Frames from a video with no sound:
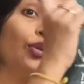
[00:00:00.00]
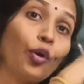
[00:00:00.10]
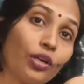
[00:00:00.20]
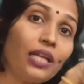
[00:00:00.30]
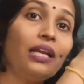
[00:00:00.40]
A
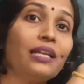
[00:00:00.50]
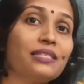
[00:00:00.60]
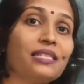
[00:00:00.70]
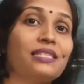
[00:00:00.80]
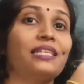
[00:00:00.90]
total
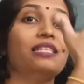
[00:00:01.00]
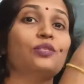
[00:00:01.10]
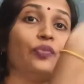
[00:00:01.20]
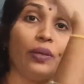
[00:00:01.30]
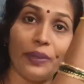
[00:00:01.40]

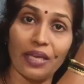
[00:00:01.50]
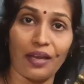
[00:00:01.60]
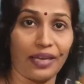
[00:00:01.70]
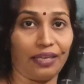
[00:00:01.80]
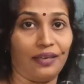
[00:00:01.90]
resistance will be
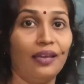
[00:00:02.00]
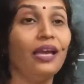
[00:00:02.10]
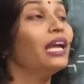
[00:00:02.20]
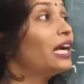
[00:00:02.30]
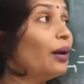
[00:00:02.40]
high
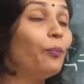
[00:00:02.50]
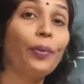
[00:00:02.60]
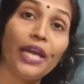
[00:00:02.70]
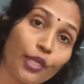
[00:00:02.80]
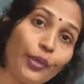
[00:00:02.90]

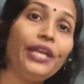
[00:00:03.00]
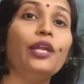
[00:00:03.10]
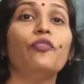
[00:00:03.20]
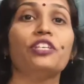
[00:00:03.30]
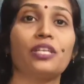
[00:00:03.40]
compared to
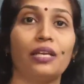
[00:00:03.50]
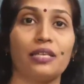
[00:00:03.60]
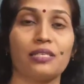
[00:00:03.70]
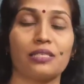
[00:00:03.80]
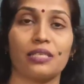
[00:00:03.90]
individual
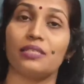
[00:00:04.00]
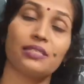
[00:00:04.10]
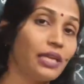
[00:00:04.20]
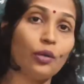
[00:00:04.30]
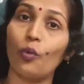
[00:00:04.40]

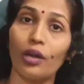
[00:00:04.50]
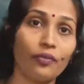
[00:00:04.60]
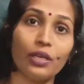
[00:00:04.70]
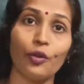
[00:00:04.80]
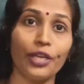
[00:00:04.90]
resistance. Then
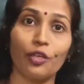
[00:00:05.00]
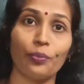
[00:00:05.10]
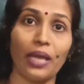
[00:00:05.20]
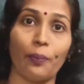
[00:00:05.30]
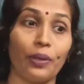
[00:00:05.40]
what will going
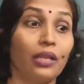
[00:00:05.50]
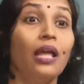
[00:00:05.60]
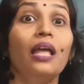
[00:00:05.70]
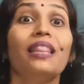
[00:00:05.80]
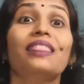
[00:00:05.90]
to be happen?
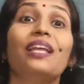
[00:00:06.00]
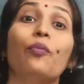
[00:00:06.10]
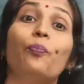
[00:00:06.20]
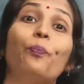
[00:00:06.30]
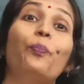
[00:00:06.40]

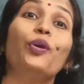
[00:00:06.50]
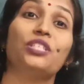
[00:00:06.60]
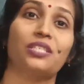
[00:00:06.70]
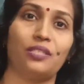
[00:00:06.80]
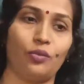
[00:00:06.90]
The
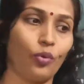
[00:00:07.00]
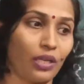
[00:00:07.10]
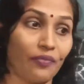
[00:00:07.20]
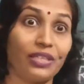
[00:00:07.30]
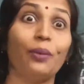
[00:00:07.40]
push,
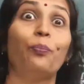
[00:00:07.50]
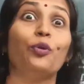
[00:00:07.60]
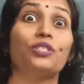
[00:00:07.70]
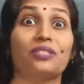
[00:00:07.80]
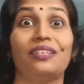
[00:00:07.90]
whatever the
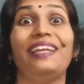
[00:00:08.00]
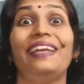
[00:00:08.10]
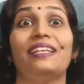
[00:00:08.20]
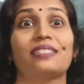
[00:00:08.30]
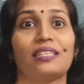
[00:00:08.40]
push
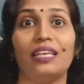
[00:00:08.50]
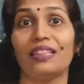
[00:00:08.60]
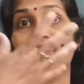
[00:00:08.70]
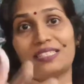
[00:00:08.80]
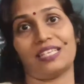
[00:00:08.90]
needs
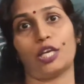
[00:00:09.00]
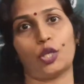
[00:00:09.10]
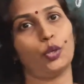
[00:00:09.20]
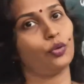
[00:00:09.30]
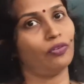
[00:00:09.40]
in that
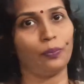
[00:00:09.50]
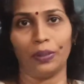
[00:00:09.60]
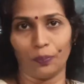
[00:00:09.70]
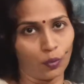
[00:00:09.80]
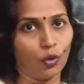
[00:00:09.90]
circuit will
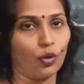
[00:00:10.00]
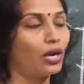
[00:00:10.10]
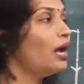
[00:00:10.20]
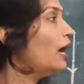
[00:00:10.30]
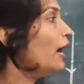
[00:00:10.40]
be
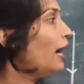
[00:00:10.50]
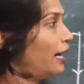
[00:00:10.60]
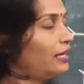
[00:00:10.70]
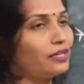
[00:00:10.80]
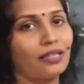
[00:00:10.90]
more,
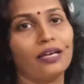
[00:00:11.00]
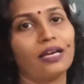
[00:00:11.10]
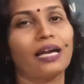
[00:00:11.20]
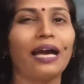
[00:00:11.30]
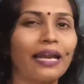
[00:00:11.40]
and
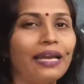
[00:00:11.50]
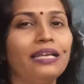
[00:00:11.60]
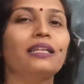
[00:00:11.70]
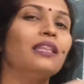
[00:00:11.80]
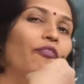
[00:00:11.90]

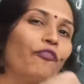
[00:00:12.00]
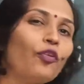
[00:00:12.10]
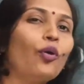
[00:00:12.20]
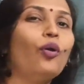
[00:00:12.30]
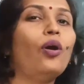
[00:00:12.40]
the
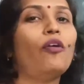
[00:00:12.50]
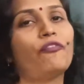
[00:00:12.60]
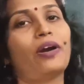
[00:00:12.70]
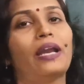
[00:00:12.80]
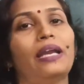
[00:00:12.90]
flow
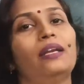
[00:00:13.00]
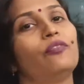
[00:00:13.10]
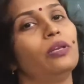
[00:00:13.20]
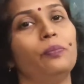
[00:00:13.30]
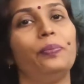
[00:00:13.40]
of
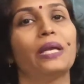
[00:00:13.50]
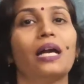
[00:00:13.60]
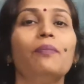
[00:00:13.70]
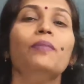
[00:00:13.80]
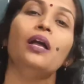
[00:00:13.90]
current will
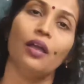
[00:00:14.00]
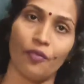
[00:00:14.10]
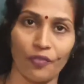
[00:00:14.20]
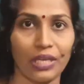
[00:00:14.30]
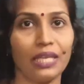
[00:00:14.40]
become
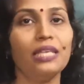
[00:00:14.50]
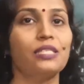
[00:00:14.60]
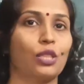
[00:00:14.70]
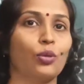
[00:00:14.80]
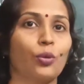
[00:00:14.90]
very
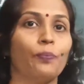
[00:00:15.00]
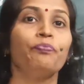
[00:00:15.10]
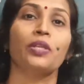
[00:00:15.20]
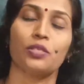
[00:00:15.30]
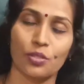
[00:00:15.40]
slow.
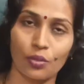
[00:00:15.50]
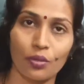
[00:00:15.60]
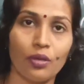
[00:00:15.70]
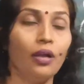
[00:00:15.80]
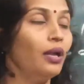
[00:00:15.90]

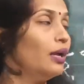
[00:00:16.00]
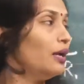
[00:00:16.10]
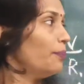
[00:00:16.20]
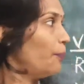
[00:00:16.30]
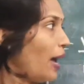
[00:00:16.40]
So
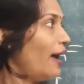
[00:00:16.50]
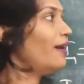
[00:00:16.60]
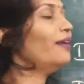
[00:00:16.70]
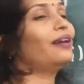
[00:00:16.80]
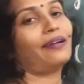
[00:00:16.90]

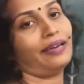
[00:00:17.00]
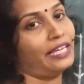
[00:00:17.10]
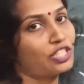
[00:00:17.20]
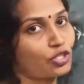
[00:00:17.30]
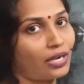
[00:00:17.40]
parallel
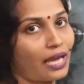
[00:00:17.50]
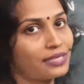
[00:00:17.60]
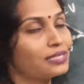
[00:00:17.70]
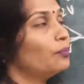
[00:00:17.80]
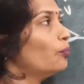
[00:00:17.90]
connection
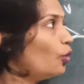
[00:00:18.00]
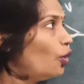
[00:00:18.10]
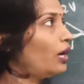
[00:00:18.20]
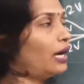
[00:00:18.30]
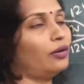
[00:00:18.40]
has a
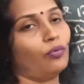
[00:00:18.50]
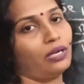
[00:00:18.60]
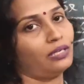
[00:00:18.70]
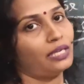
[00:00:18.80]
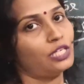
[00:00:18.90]
more
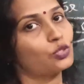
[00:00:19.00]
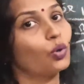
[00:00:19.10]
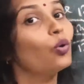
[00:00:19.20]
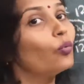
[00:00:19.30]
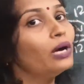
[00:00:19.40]
advantage
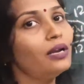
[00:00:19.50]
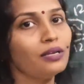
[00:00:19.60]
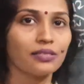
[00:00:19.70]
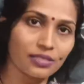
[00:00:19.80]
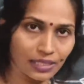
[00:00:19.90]
over
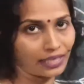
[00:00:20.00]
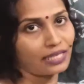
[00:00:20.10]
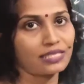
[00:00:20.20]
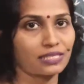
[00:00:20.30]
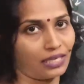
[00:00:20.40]

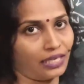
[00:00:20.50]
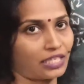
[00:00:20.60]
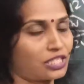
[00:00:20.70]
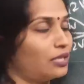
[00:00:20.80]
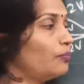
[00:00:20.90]
series
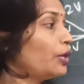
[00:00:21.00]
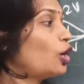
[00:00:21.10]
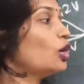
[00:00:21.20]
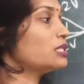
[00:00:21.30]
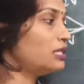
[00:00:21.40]
connection,
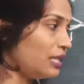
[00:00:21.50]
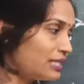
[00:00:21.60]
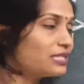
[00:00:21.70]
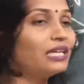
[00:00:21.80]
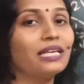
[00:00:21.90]
because
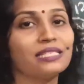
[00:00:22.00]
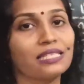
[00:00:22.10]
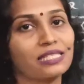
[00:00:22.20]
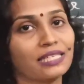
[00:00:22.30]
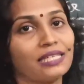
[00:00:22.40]
less the
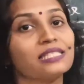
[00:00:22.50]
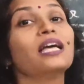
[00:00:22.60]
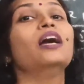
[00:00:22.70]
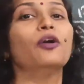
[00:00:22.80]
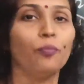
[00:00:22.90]

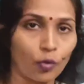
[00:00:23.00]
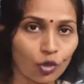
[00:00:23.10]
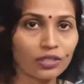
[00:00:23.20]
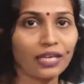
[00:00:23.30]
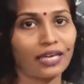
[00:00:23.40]
resistance,
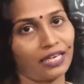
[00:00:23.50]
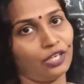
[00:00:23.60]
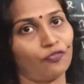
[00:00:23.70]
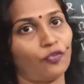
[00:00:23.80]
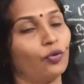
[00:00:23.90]
more the
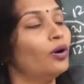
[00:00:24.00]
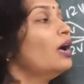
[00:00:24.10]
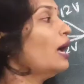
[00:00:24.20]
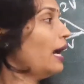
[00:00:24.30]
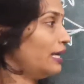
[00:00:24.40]
current flow,
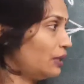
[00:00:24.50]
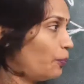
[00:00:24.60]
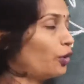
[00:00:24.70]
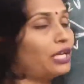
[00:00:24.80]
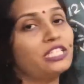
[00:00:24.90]
and
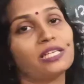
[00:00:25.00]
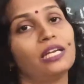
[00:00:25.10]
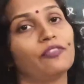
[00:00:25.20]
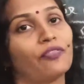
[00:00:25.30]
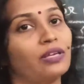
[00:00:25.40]
the
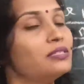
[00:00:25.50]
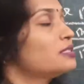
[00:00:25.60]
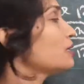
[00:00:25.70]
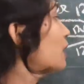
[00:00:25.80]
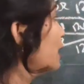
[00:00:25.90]
potential
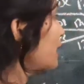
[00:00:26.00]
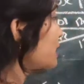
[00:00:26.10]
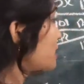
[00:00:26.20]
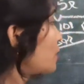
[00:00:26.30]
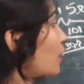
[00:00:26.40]
difference
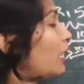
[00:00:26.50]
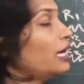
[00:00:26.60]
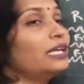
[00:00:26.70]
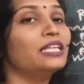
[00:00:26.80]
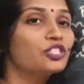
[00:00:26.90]
is
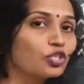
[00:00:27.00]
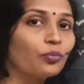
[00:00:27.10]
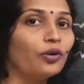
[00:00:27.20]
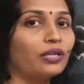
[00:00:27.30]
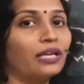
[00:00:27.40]
gonna
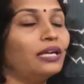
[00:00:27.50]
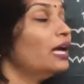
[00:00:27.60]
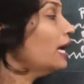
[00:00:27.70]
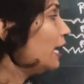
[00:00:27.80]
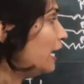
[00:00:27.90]
distributed
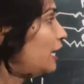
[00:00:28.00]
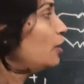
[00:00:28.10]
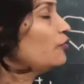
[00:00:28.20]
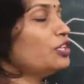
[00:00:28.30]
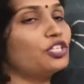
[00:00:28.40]

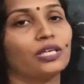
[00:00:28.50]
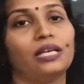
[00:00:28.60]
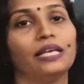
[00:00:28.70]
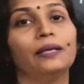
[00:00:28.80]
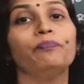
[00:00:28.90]

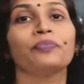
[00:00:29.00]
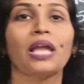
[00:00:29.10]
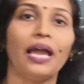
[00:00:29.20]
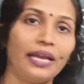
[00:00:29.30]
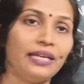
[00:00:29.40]
individually,
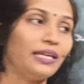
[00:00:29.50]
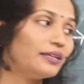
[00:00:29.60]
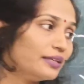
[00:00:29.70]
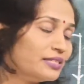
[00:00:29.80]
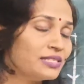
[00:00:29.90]
and
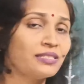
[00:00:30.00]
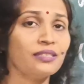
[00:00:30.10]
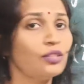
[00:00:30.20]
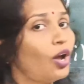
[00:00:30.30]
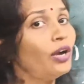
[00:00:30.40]
it
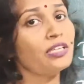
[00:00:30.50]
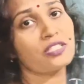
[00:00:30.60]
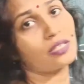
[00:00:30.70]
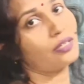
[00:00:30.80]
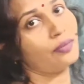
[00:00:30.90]
is not